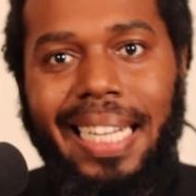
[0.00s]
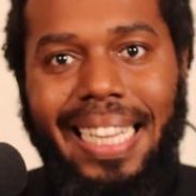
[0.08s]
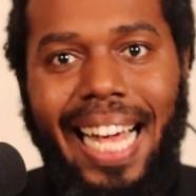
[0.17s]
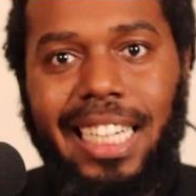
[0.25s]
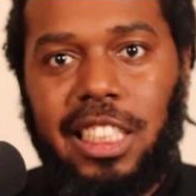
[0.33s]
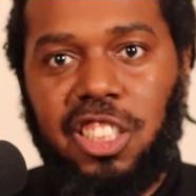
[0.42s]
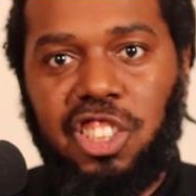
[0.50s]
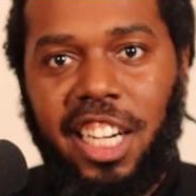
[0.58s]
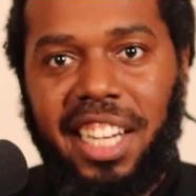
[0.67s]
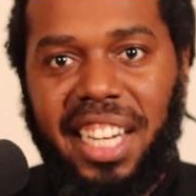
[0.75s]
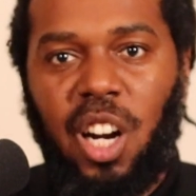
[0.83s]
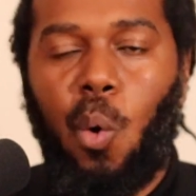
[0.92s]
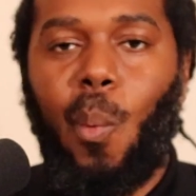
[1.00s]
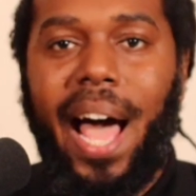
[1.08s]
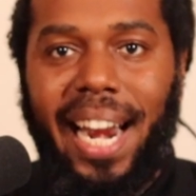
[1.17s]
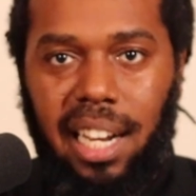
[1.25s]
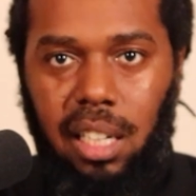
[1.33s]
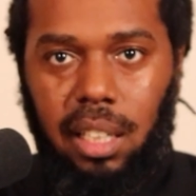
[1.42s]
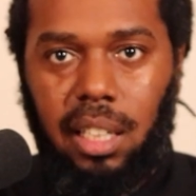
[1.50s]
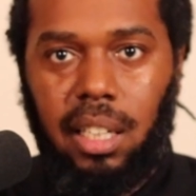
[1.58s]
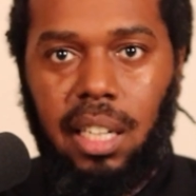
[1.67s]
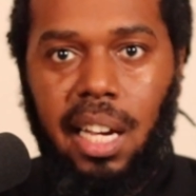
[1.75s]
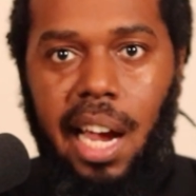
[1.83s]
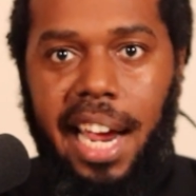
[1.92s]
That's shaking erratically.
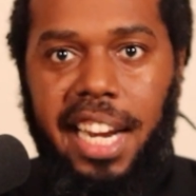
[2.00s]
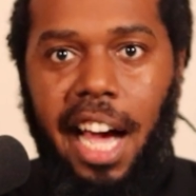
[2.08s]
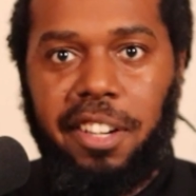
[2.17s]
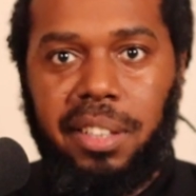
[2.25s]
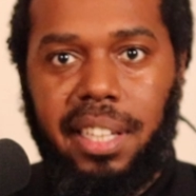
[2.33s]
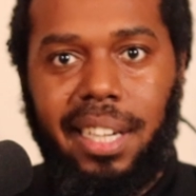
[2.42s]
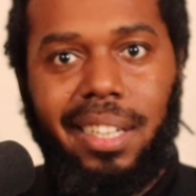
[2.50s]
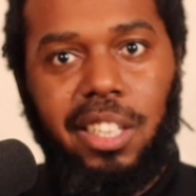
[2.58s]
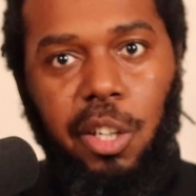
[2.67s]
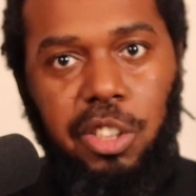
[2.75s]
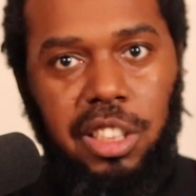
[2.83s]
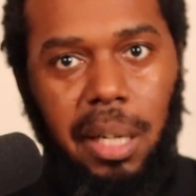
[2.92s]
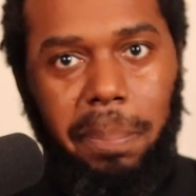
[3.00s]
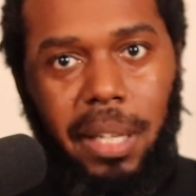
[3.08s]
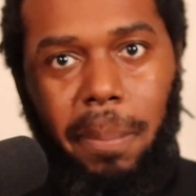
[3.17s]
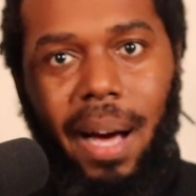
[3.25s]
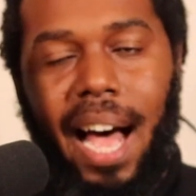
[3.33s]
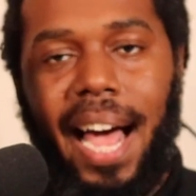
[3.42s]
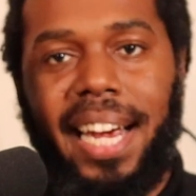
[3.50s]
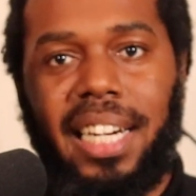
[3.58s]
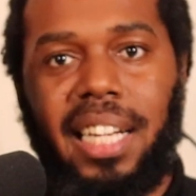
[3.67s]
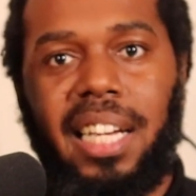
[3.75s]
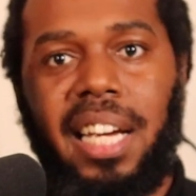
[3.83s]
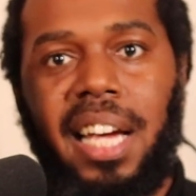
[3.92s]
And now you think there's something behind
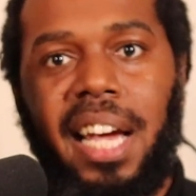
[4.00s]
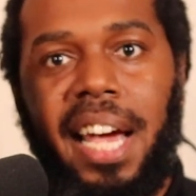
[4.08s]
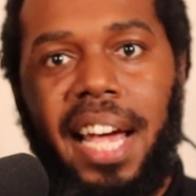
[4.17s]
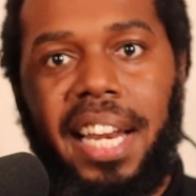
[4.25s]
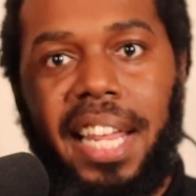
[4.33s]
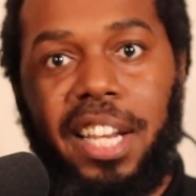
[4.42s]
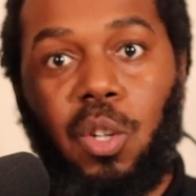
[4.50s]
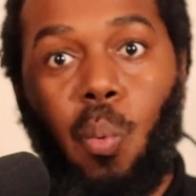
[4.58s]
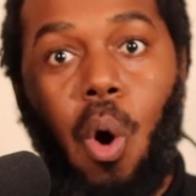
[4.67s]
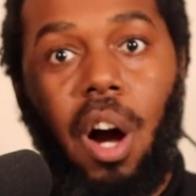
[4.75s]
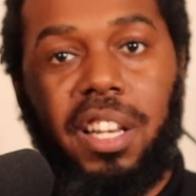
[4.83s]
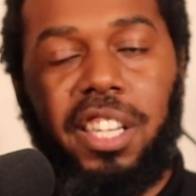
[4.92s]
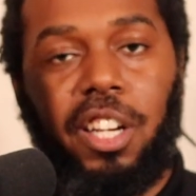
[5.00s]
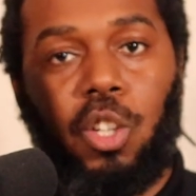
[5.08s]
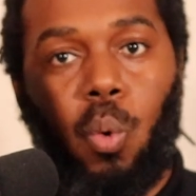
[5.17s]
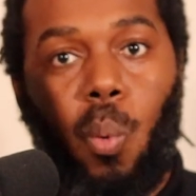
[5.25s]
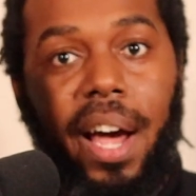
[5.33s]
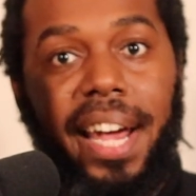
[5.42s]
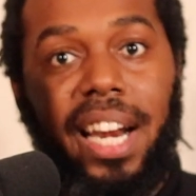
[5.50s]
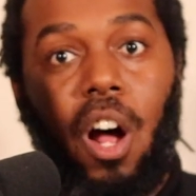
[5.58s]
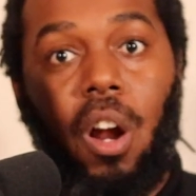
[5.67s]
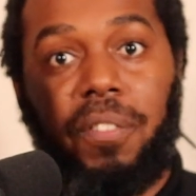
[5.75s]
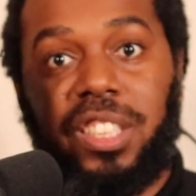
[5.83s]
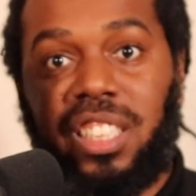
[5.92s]
it. Then you walk the other way and
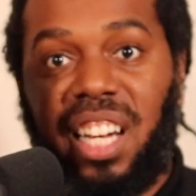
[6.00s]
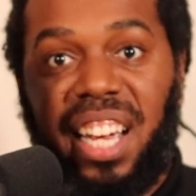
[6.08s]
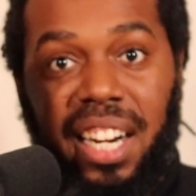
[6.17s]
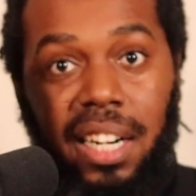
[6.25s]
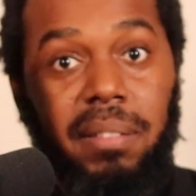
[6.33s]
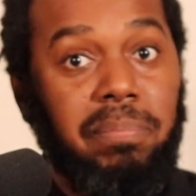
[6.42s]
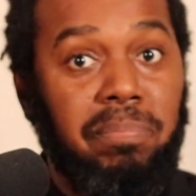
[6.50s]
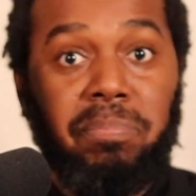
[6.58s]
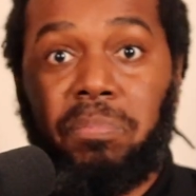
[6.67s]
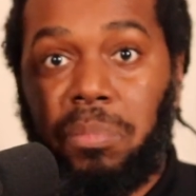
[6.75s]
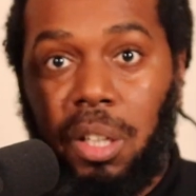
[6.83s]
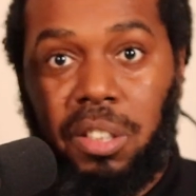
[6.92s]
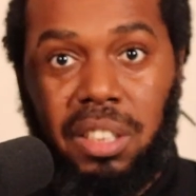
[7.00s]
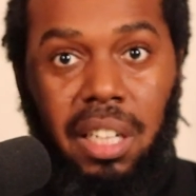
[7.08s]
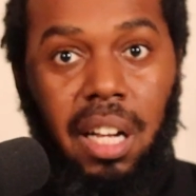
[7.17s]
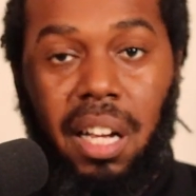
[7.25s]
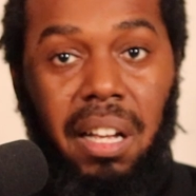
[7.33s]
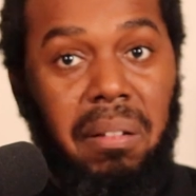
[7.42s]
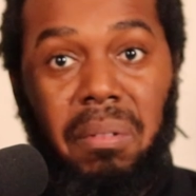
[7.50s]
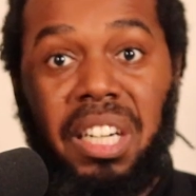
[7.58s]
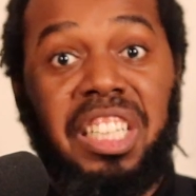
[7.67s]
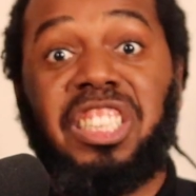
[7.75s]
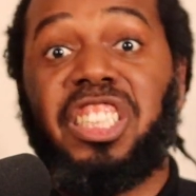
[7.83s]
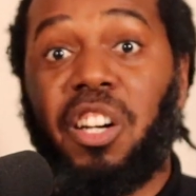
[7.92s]
all of a sudden there's a
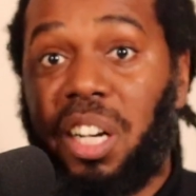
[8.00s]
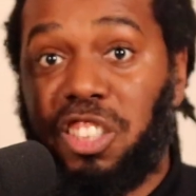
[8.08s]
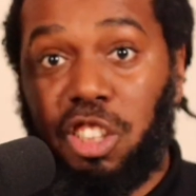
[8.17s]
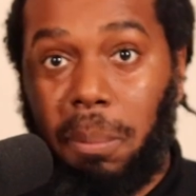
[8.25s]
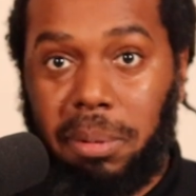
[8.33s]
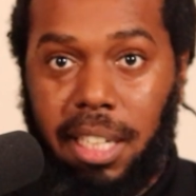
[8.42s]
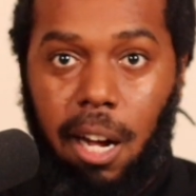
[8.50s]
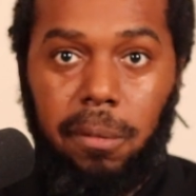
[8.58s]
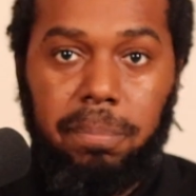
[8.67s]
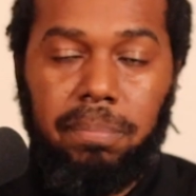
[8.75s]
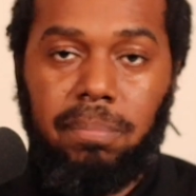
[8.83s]
gazelle that jumps out.